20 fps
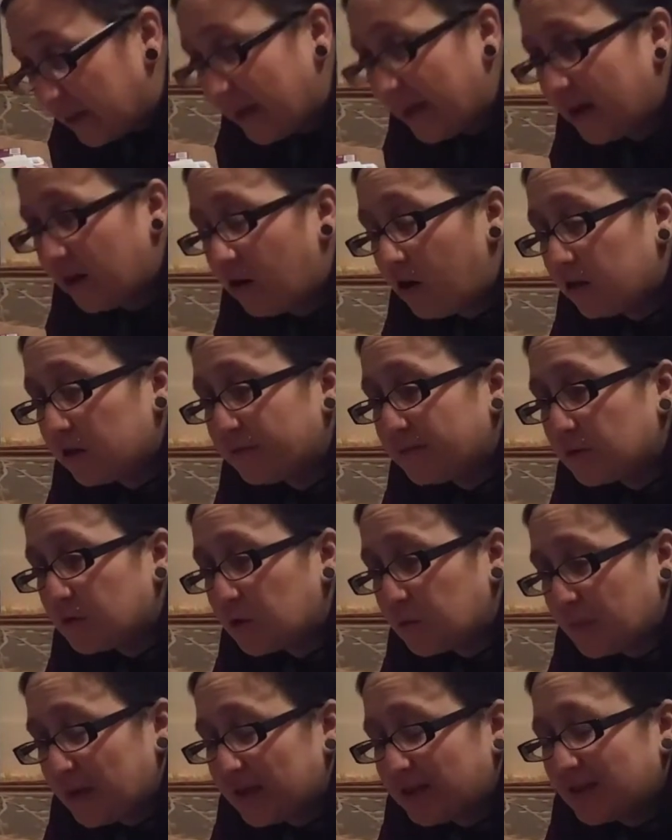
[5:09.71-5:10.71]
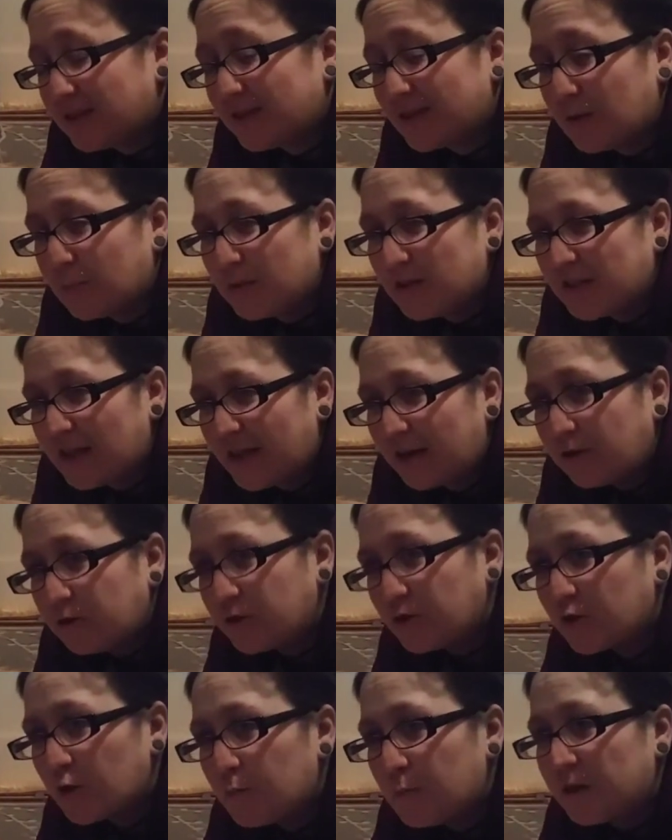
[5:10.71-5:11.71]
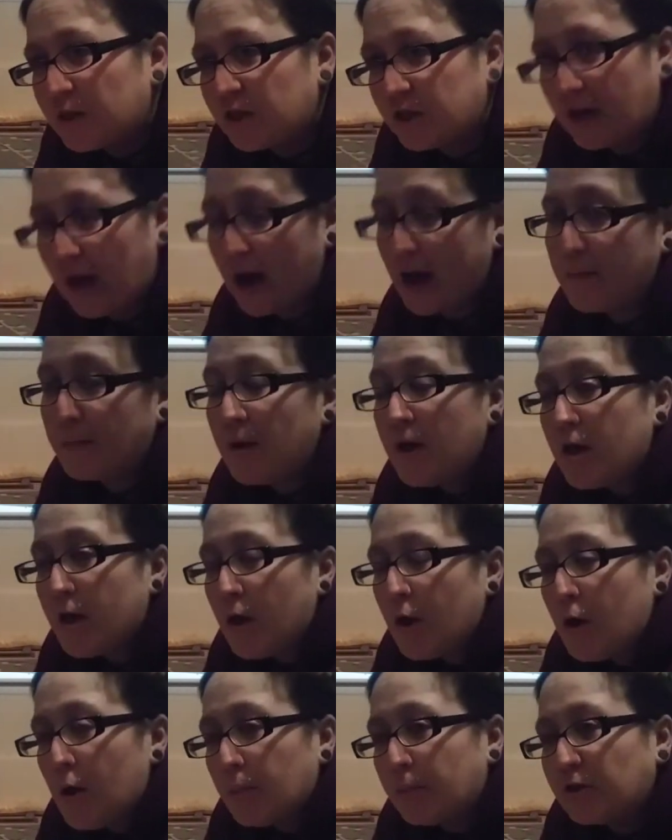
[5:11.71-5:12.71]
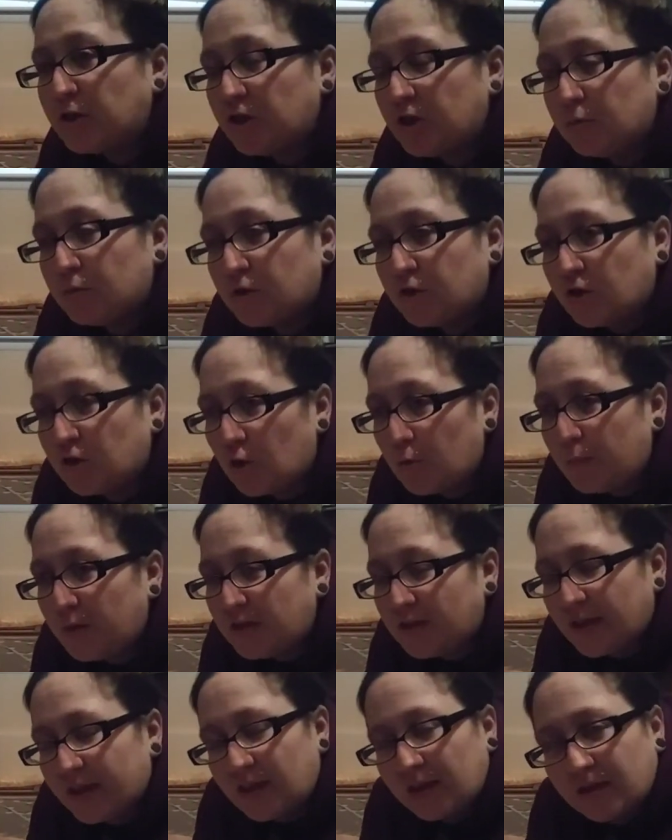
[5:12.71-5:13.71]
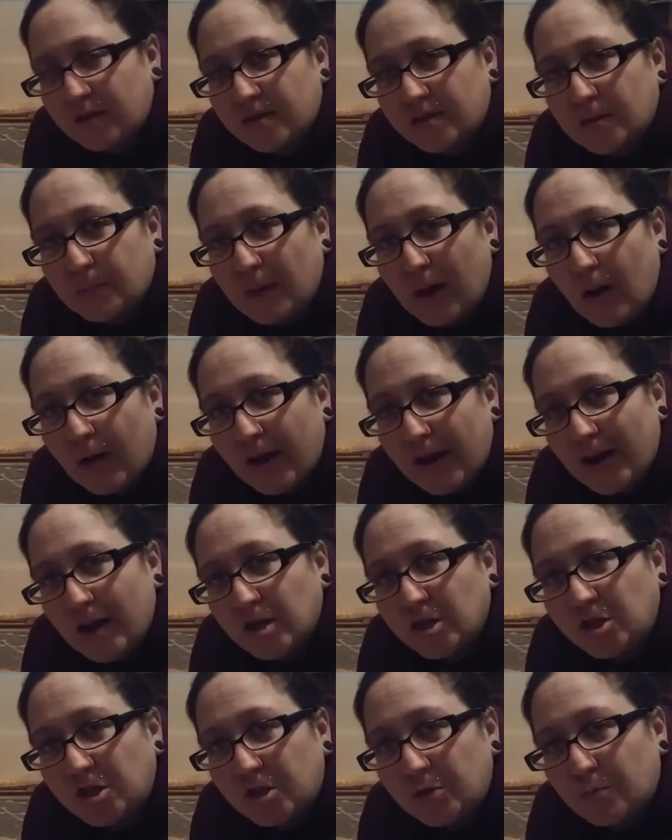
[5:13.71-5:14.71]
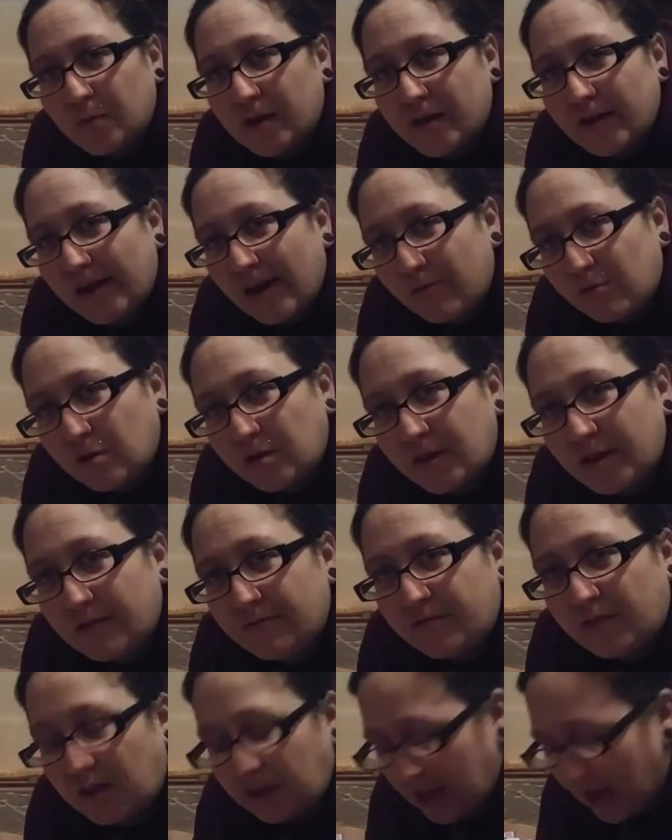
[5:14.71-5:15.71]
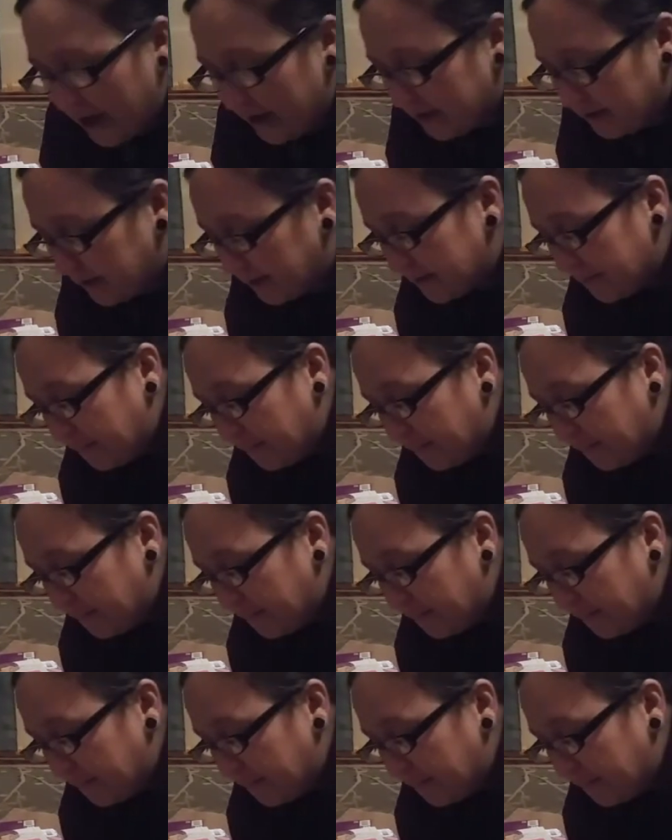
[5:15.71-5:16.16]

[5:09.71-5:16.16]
in all of those spaces, and it would take her so much time, but she was so meticulous about it, and she would never leave the lines.